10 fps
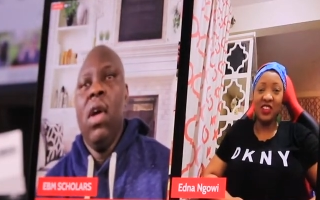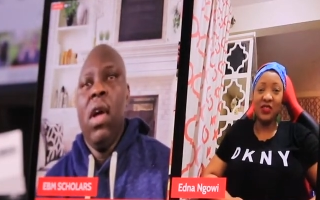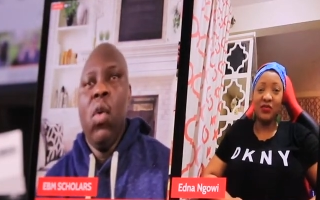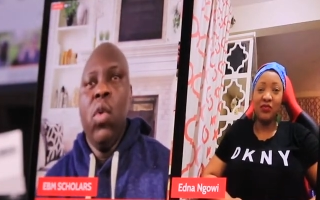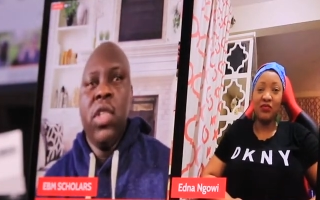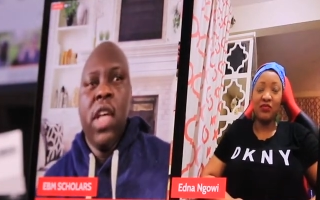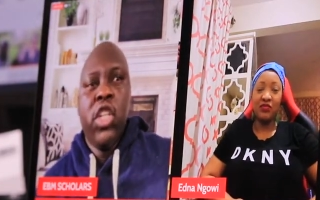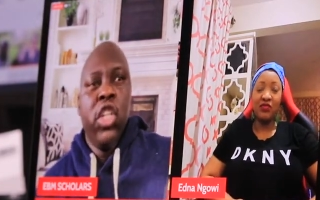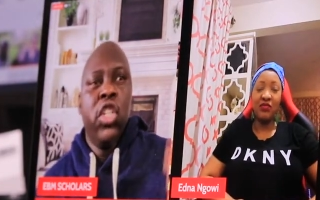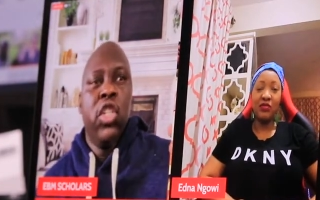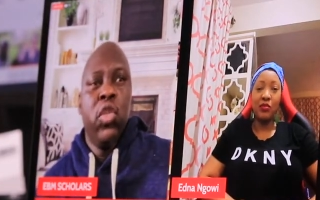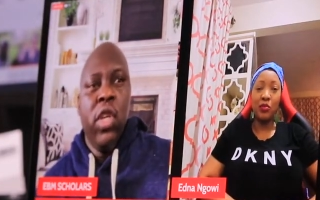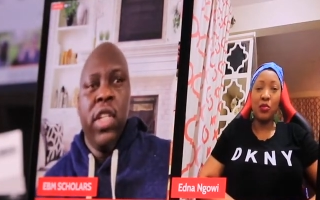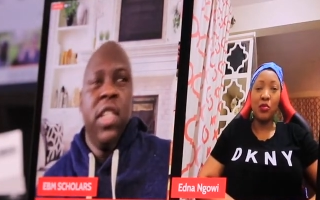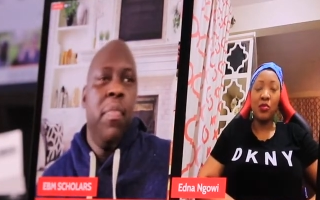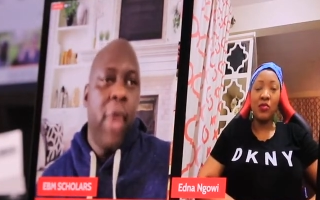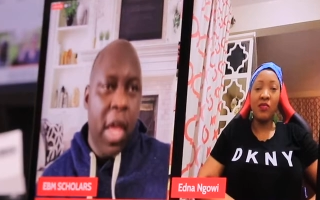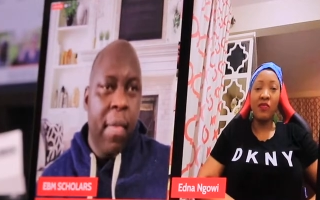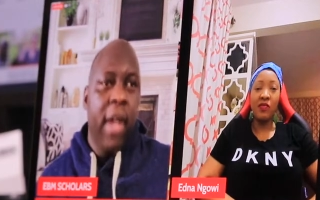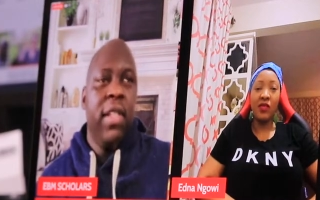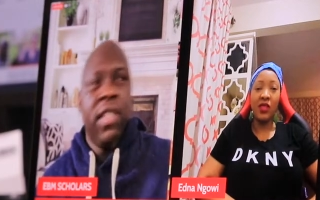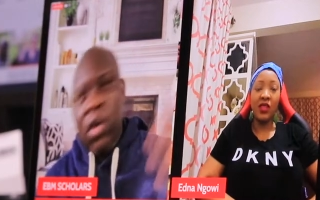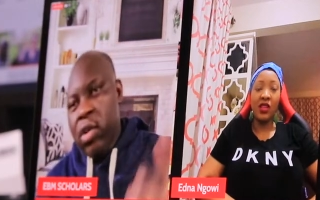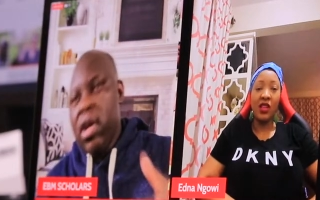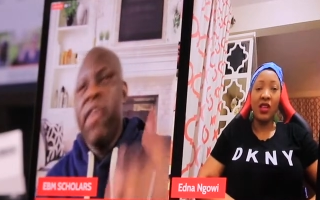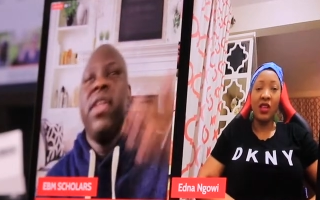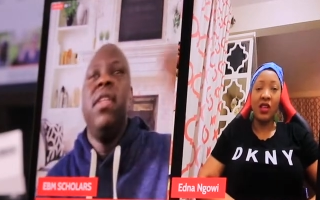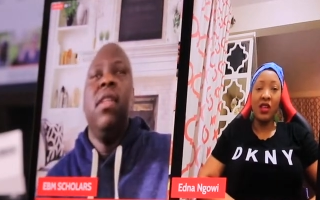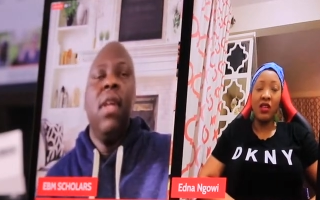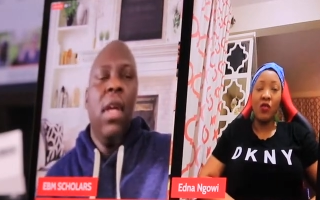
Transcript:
Speaker 1: was exchange student is a primary, secondary,